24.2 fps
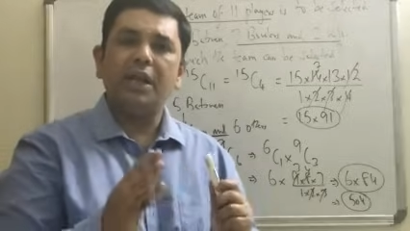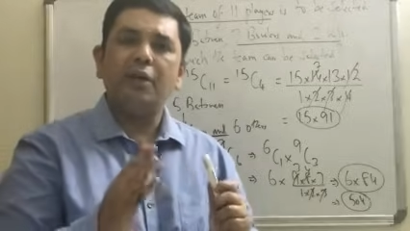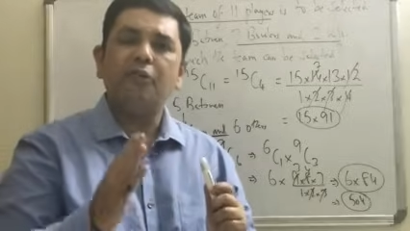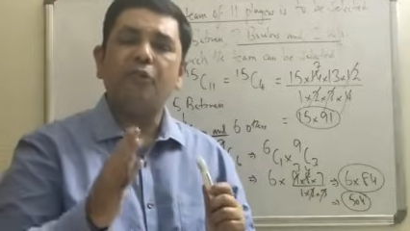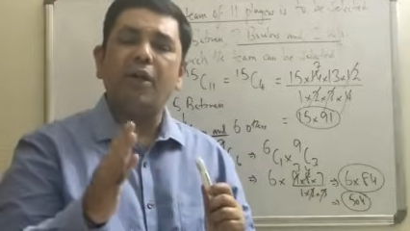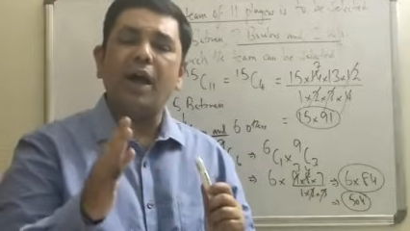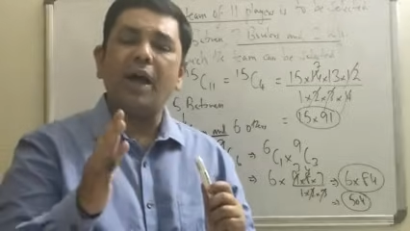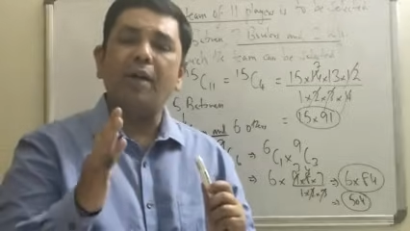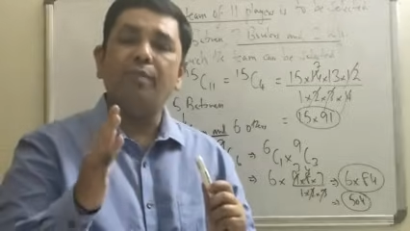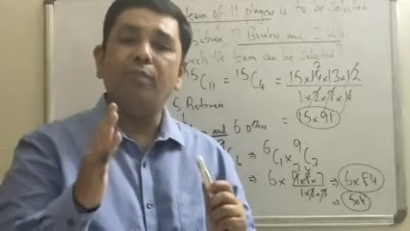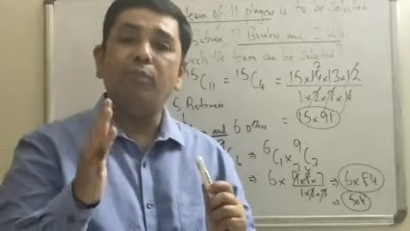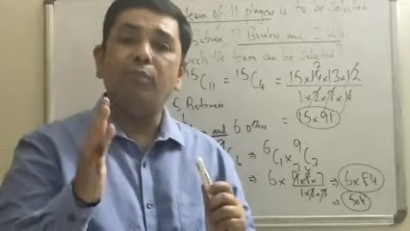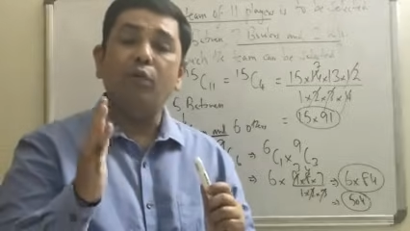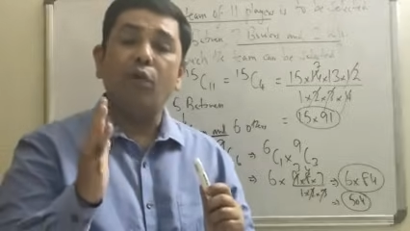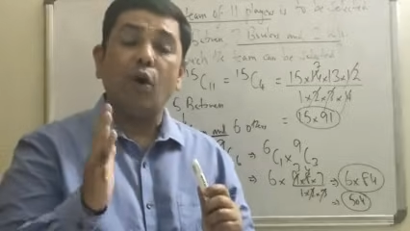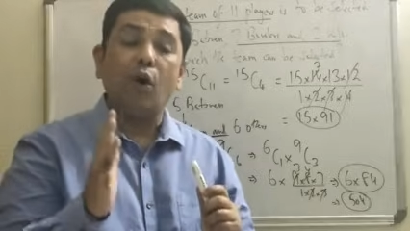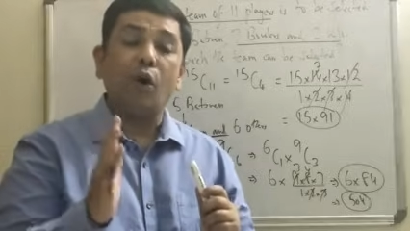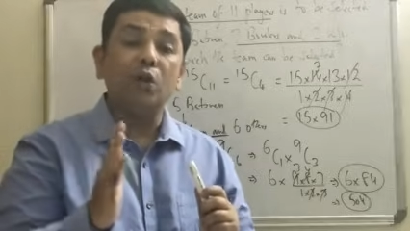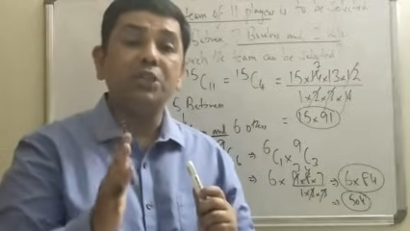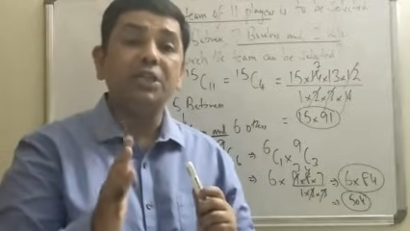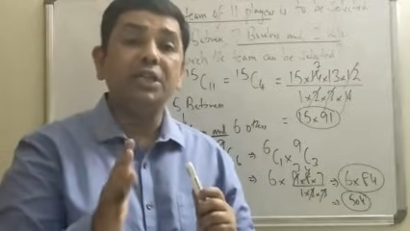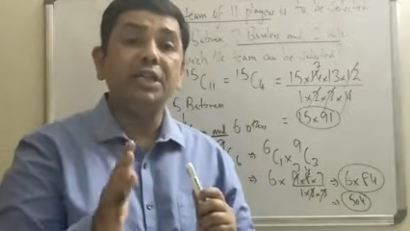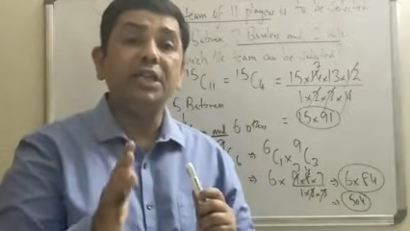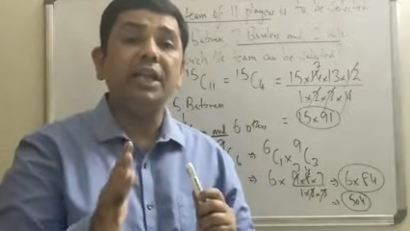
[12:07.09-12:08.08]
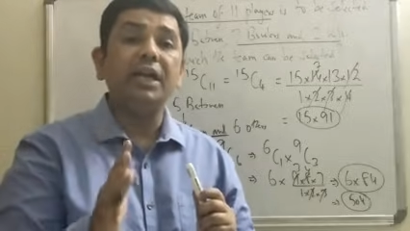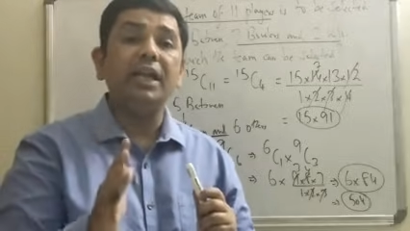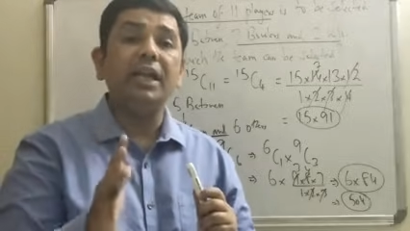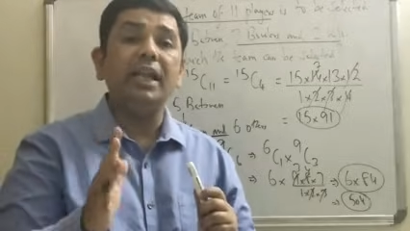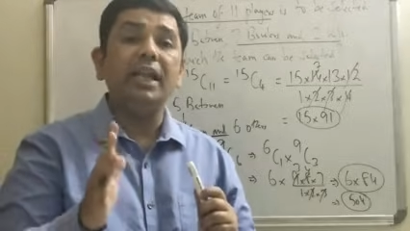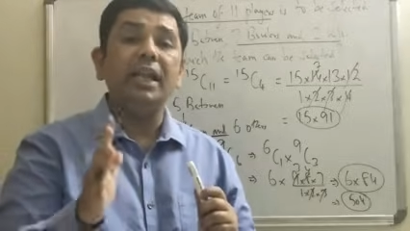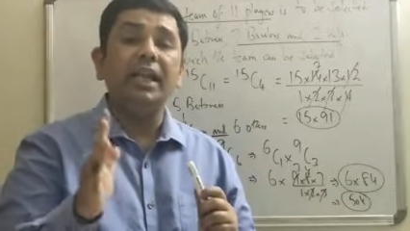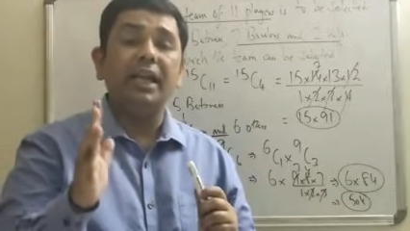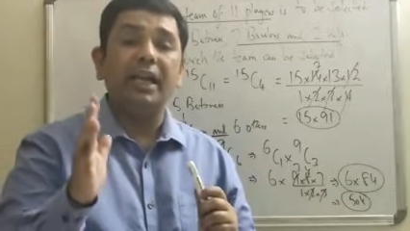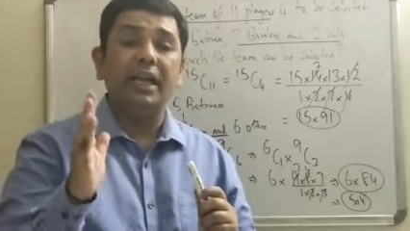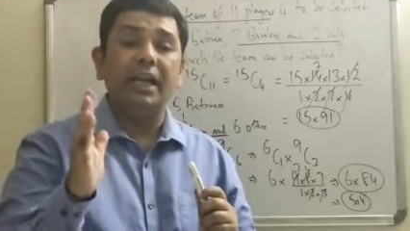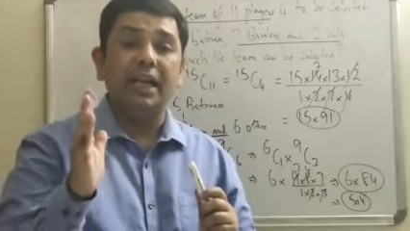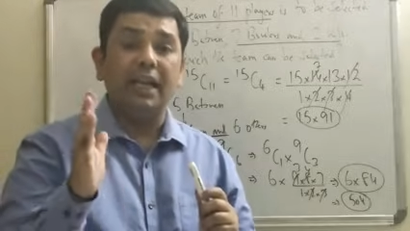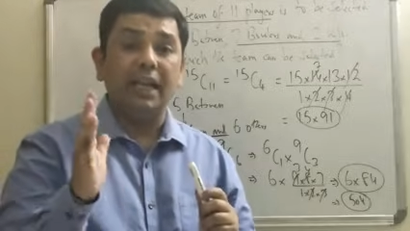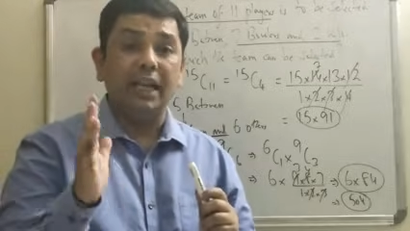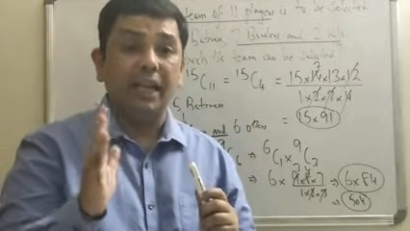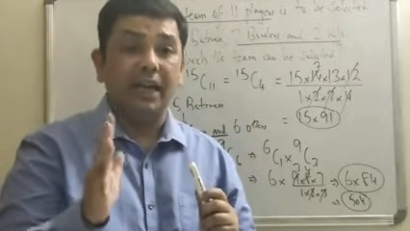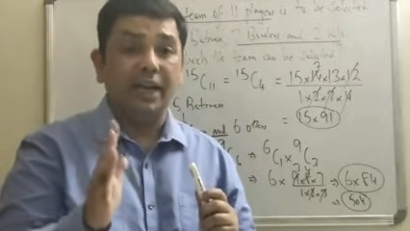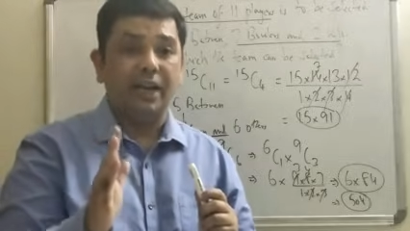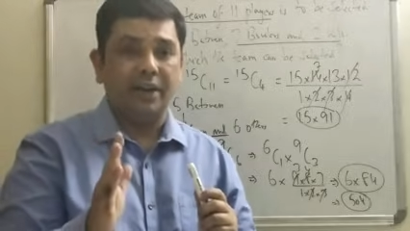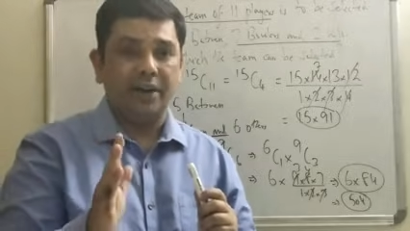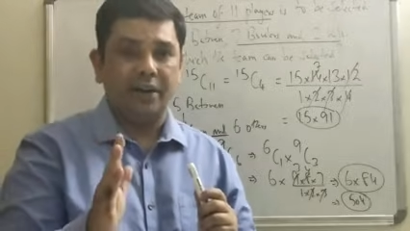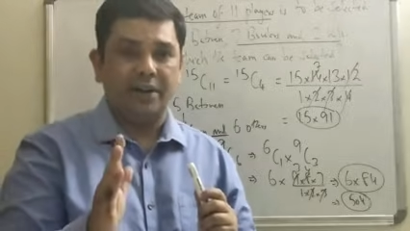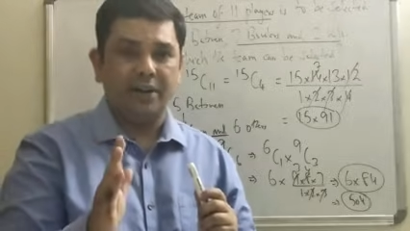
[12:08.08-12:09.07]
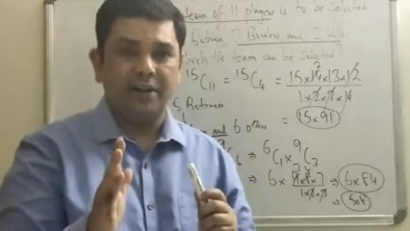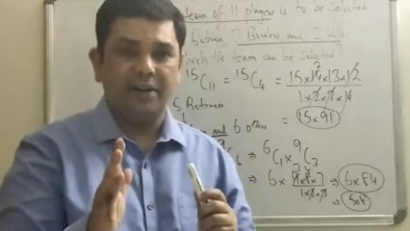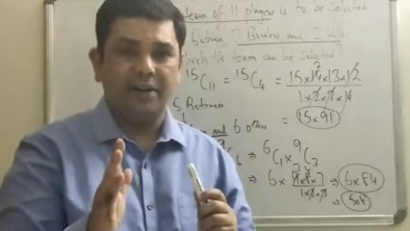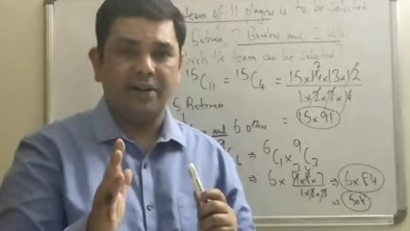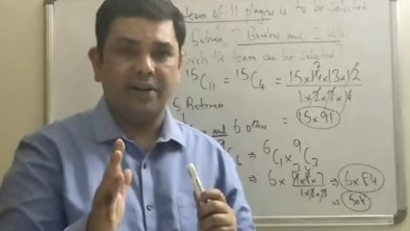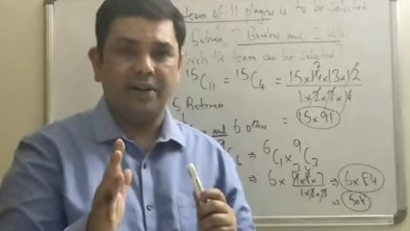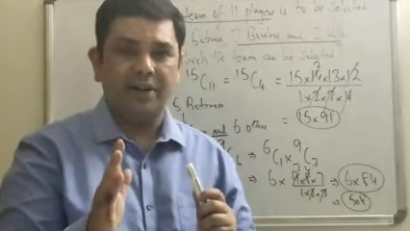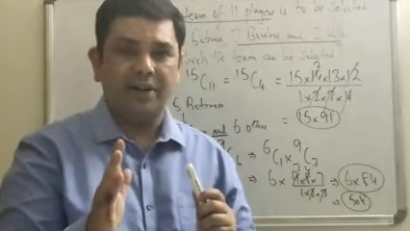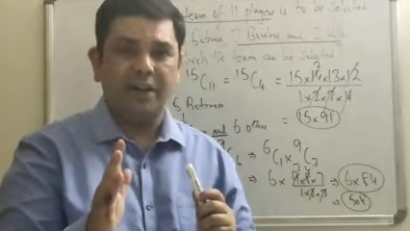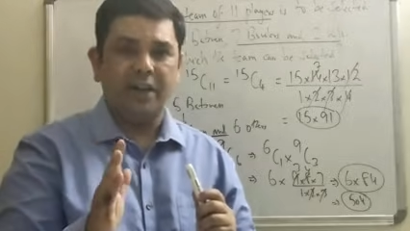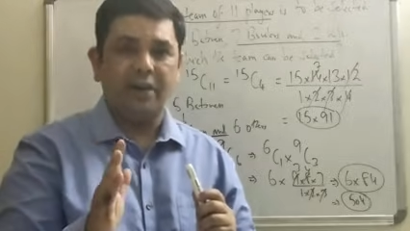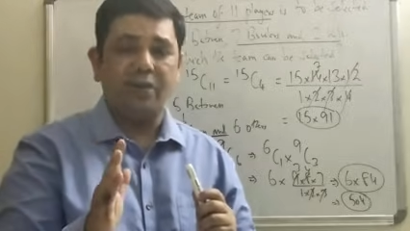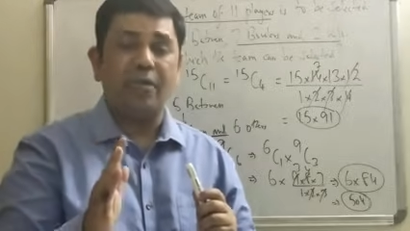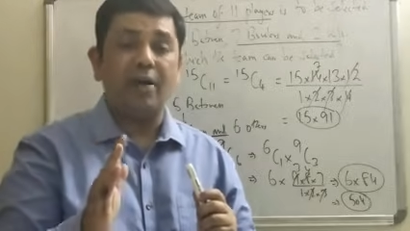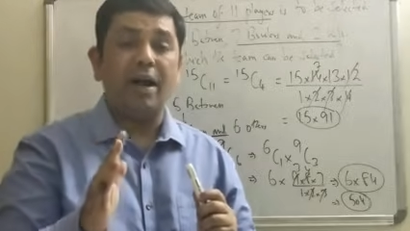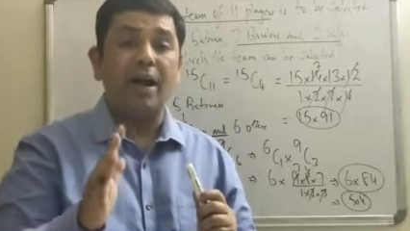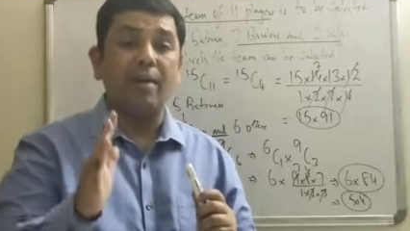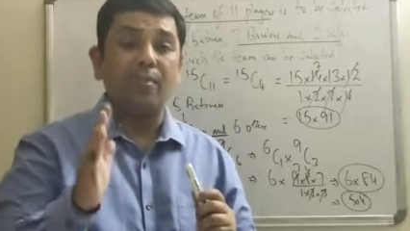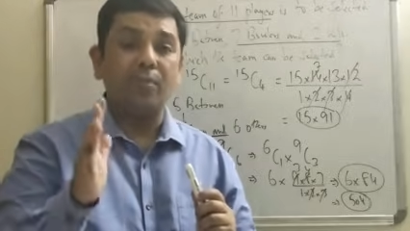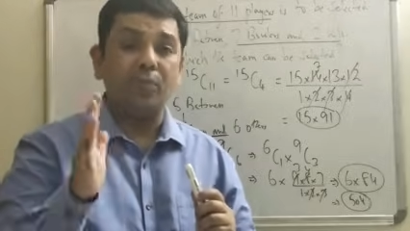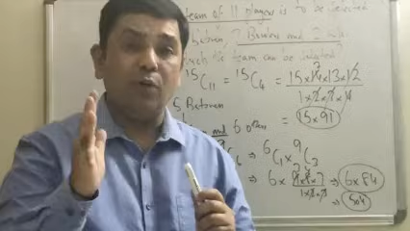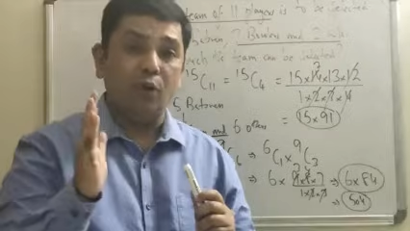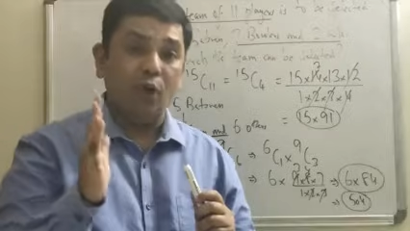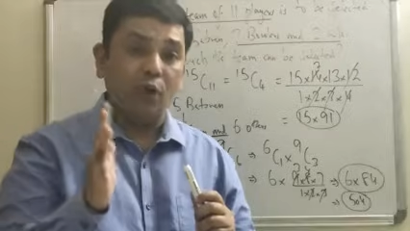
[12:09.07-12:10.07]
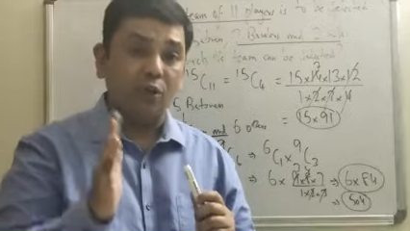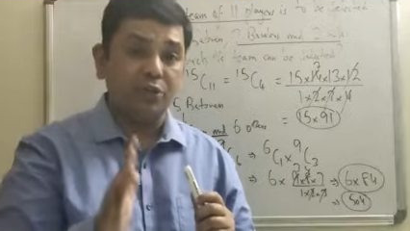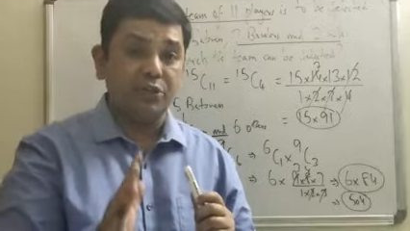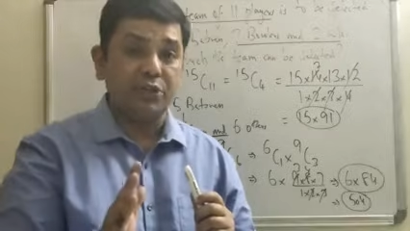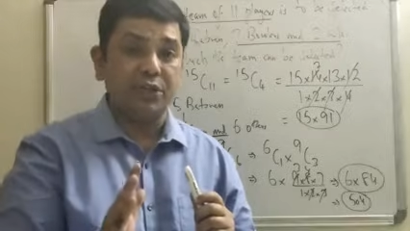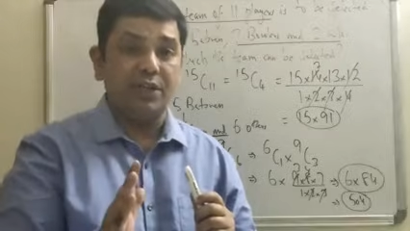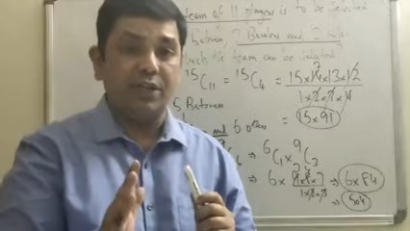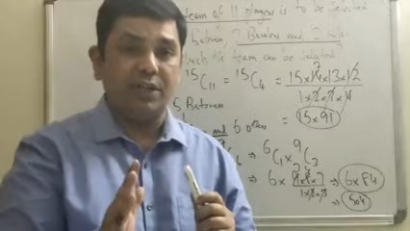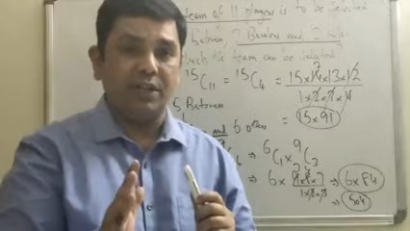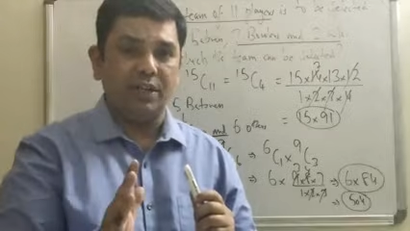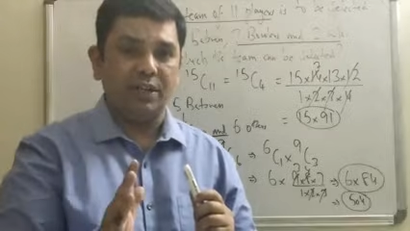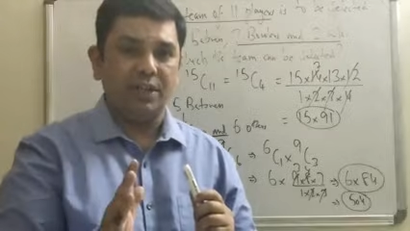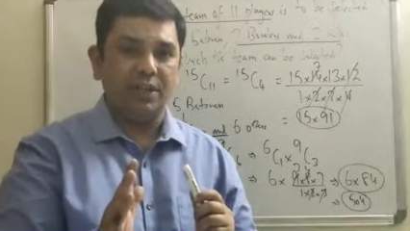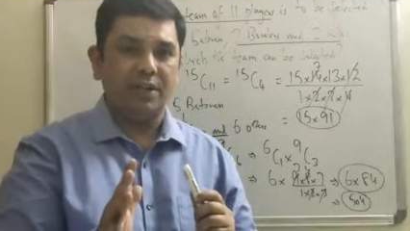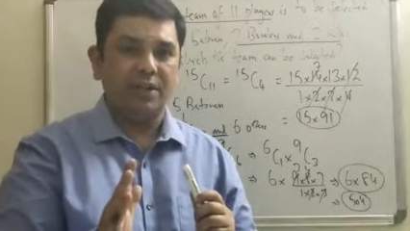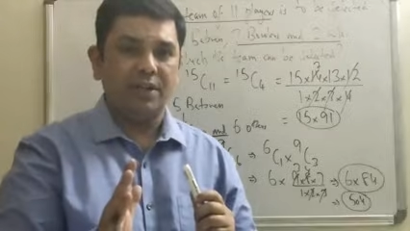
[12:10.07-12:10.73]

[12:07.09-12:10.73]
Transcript: if I am logically clear, if I am logical,